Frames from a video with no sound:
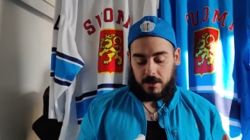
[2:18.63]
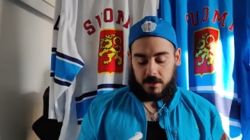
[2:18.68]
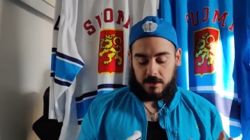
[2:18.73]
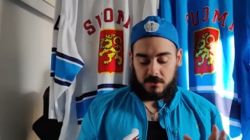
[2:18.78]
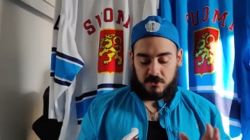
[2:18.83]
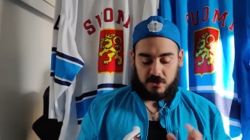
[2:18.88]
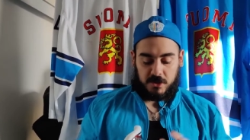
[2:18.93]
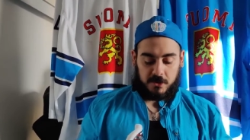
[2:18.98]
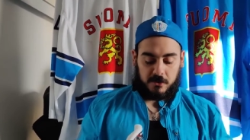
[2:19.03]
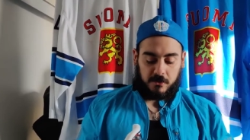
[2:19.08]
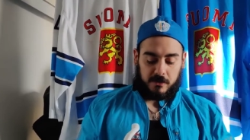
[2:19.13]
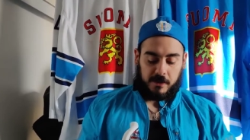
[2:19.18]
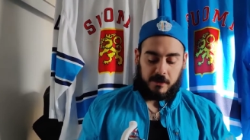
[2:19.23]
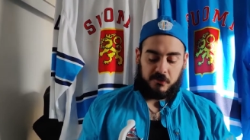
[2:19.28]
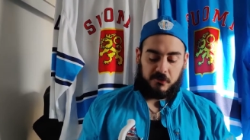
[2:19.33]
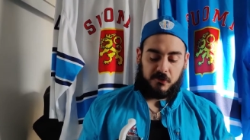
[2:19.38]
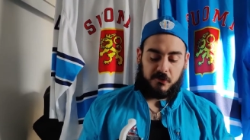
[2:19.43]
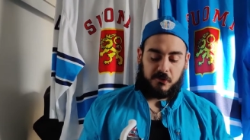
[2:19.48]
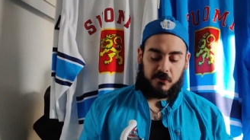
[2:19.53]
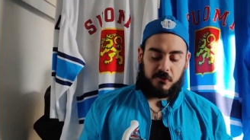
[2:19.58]
check your
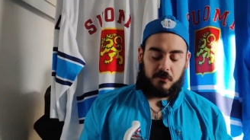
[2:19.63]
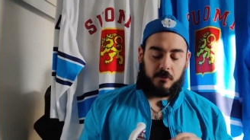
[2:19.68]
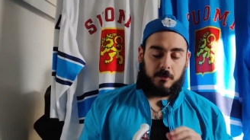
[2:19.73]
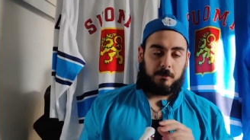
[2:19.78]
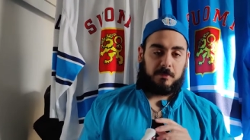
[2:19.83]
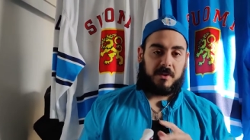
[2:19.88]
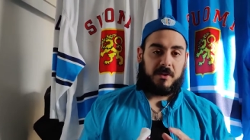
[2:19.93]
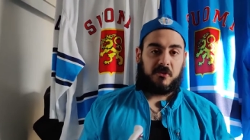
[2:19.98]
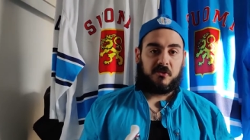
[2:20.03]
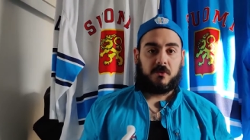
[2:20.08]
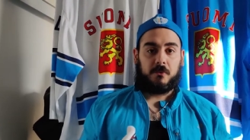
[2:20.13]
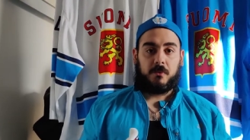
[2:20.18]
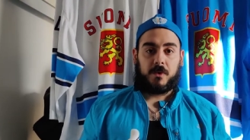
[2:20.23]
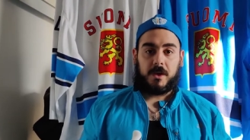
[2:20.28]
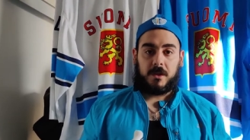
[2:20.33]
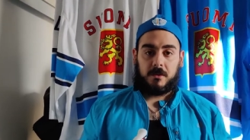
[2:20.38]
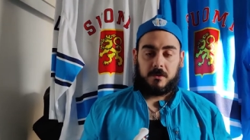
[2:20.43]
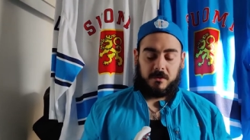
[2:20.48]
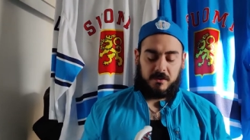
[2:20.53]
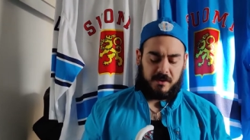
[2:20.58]
laces, replace them
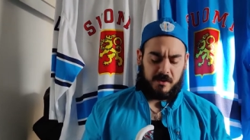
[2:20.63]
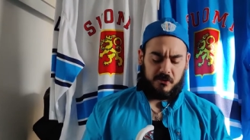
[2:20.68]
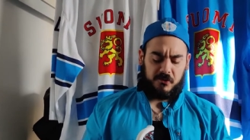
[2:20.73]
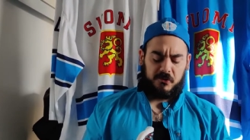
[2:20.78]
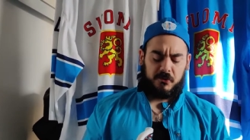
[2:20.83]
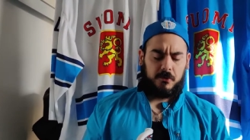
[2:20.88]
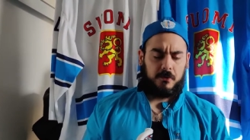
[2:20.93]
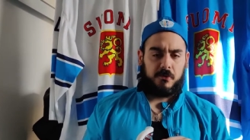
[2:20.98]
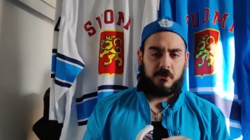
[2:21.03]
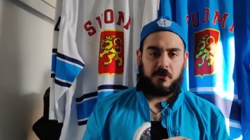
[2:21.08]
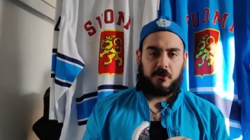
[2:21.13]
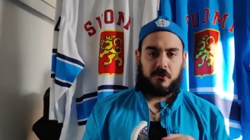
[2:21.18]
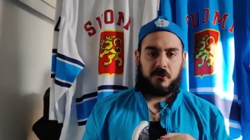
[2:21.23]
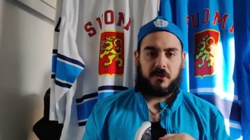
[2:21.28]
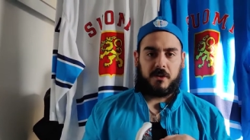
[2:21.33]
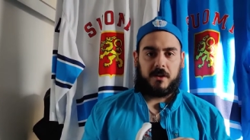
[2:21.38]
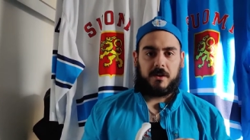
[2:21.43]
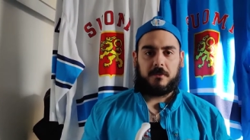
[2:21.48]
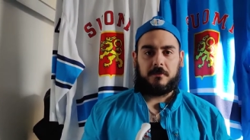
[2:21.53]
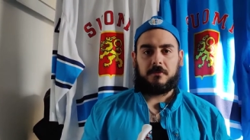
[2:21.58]
regularly as soon as you see
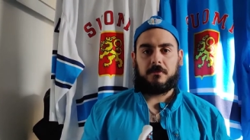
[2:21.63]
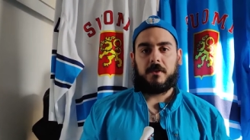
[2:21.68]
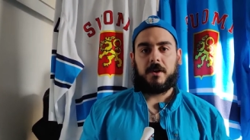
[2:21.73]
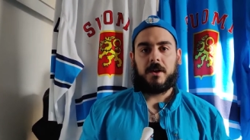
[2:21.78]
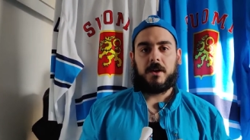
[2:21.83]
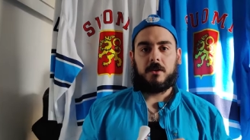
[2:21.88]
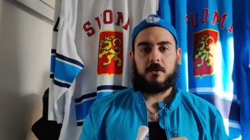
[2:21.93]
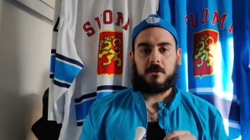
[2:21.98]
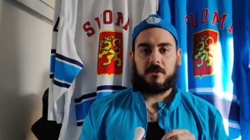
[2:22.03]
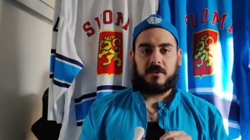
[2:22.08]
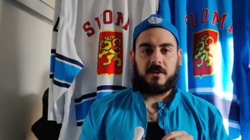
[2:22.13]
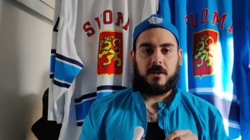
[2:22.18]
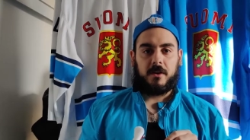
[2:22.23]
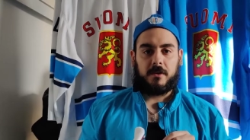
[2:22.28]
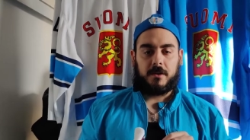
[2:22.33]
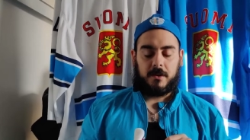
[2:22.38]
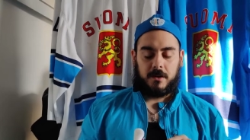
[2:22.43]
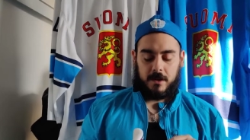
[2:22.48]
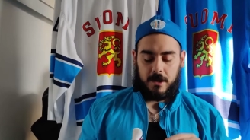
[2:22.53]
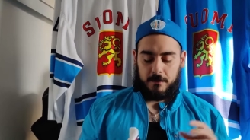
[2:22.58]
any fraying or
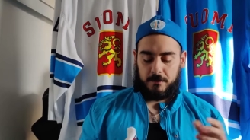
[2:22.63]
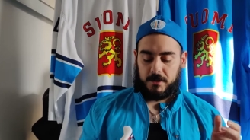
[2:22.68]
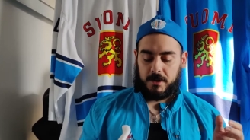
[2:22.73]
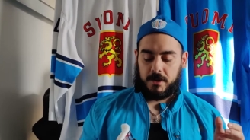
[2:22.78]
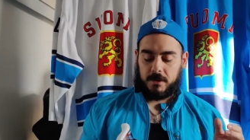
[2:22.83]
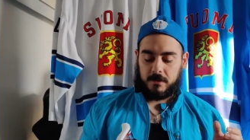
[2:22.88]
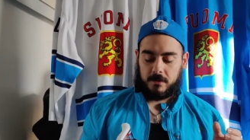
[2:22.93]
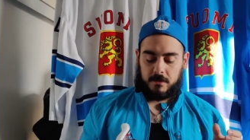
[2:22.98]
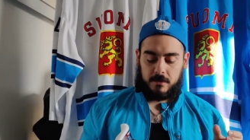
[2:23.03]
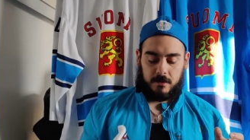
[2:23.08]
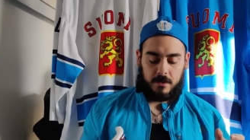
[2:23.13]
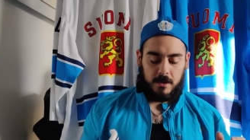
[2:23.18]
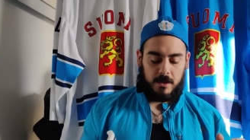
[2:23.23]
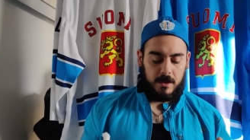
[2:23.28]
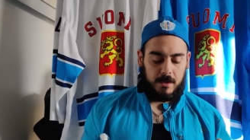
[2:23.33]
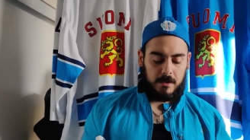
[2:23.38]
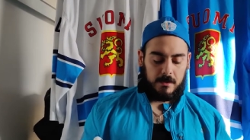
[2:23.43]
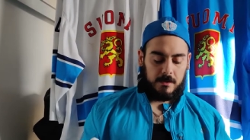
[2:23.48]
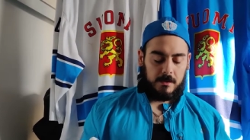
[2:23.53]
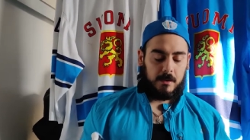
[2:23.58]
tearing happening,
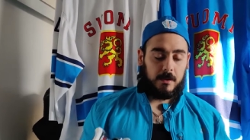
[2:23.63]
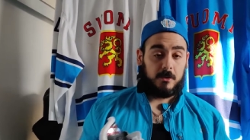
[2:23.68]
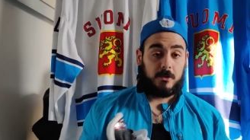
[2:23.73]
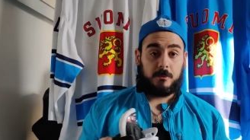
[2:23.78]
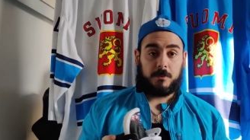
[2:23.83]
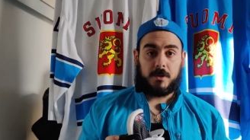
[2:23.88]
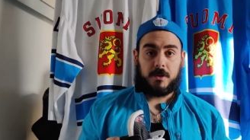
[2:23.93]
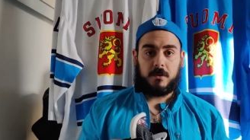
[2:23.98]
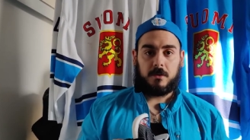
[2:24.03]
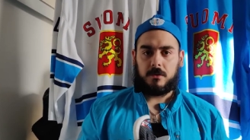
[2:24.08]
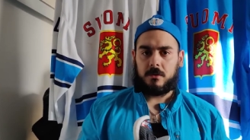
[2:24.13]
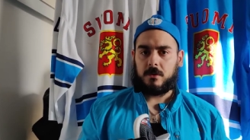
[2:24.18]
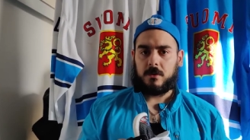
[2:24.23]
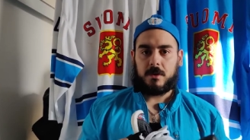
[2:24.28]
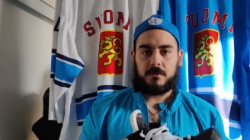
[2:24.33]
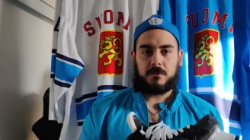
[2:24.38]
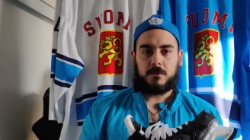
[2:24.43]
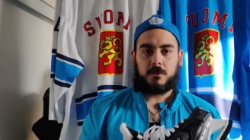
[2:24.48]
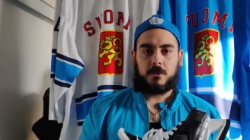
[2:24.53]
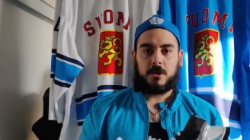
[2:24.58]
and you'll be good. You don't
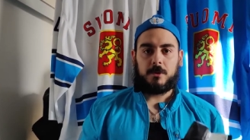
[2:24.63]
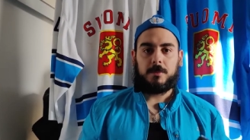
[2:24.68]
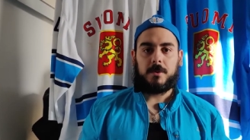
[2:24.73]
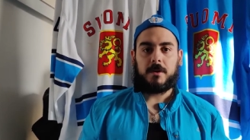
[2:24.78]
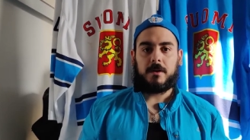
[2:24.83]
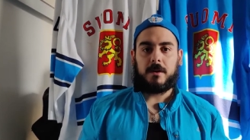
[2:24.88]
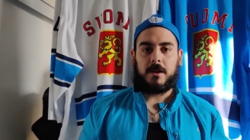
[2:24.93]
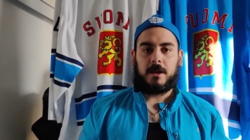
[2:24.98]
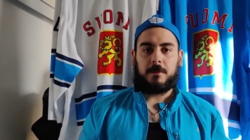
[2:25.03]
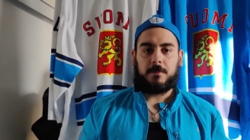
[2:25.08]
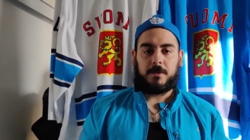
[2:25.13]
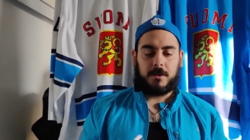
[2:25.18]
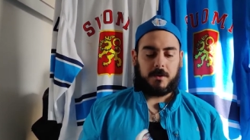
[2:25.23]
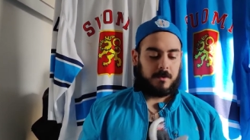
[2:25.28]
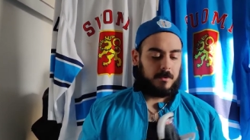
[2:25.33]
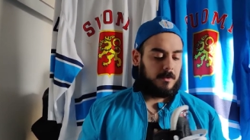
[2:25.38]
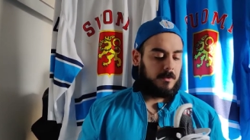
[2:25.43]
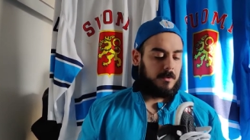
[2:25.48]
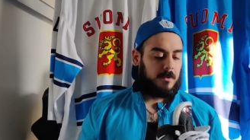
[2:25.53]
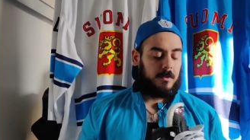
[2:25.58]
have to worry about it happening
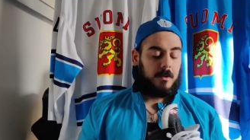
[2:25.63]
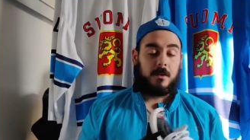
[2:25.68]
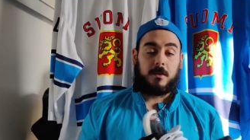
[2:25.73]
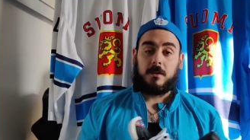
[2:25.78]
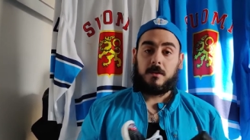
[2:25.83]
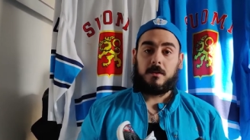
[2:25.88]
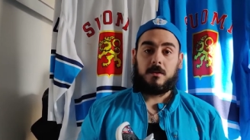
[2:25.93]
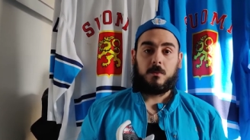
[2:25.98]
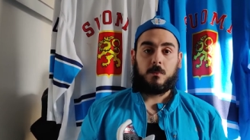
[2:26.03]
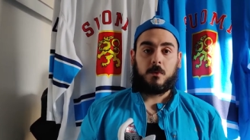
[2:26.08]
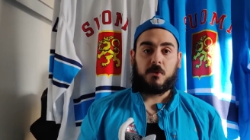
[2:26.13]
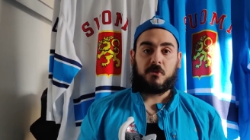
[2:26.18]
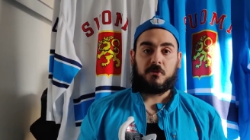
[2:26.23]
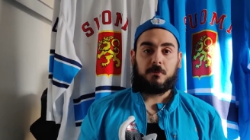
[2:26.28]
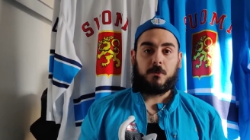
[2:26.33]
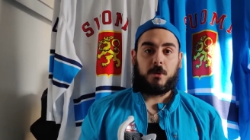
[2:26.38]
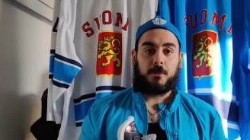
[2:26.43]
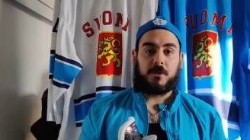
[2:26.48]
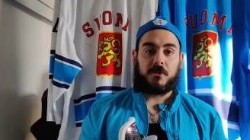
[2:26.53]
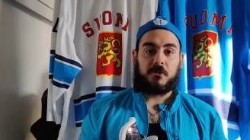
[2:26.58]
in the worst
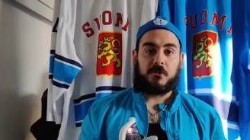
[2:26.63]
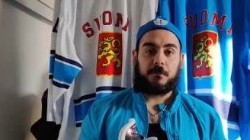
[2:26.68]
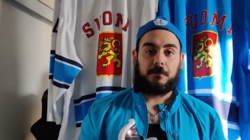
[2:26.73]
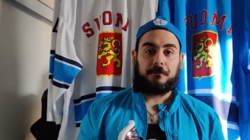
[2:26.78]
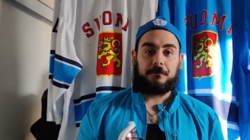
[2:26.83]
moments.